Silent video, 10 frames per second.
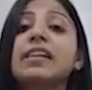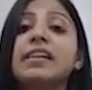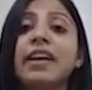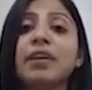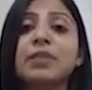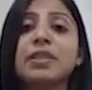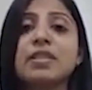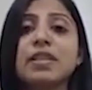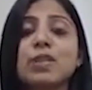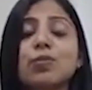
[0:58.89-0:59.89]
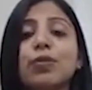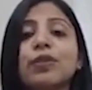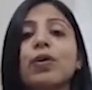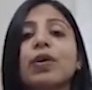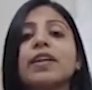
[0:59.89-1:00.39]
in diabetes is what
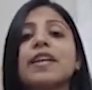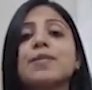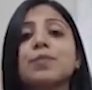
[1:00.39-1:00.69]
we call it as